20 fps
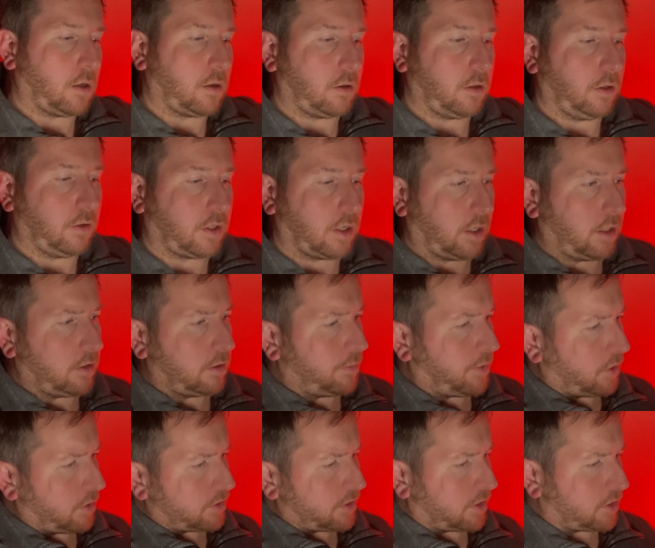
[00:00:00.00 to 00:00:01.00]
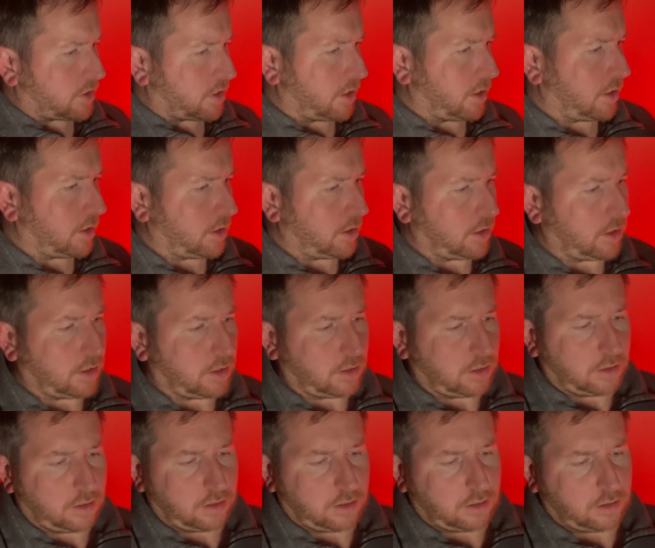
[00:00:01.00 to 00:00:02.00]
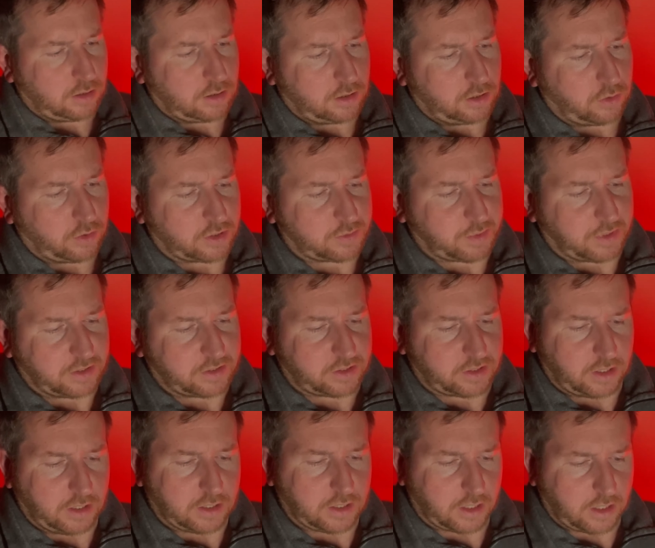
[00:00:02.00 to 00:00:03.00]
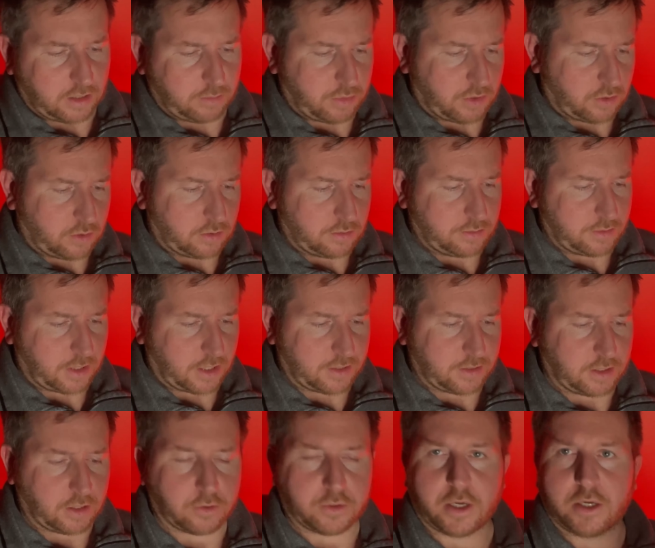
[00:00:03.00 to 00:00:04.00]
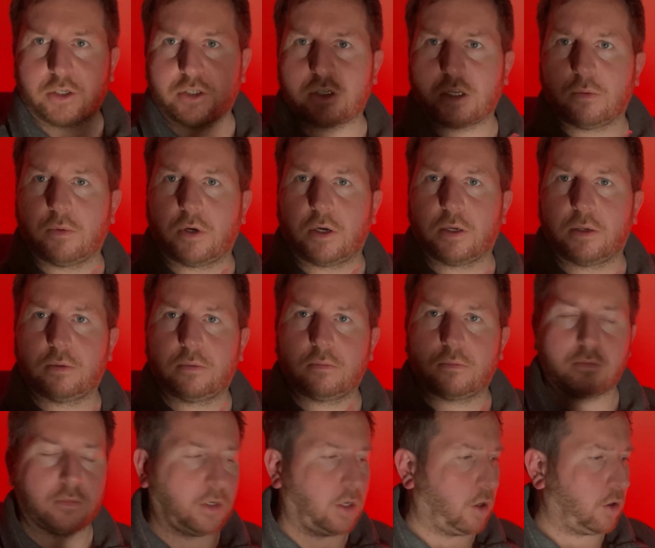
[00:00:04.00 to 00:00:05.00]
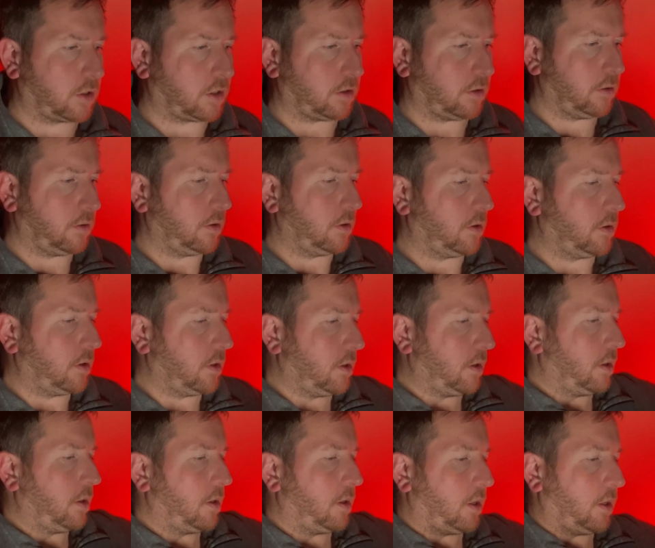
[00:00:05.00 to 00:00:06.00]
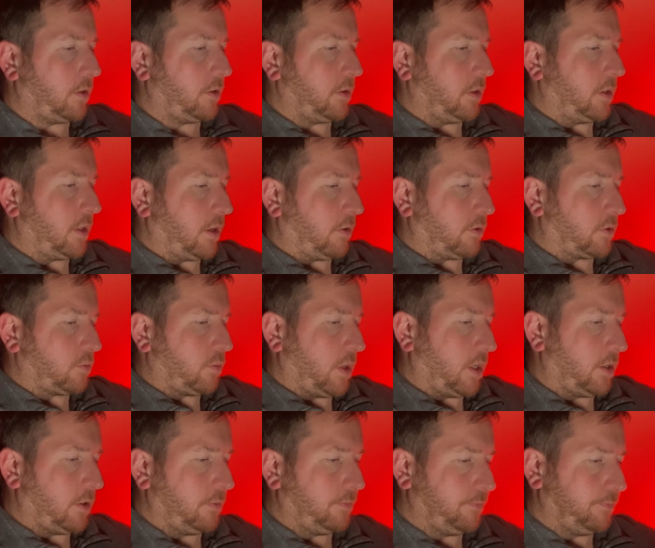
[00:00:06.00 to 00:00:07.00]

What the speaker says: You get in the box actually a USB-C cable and the old HDMI lock in there as well.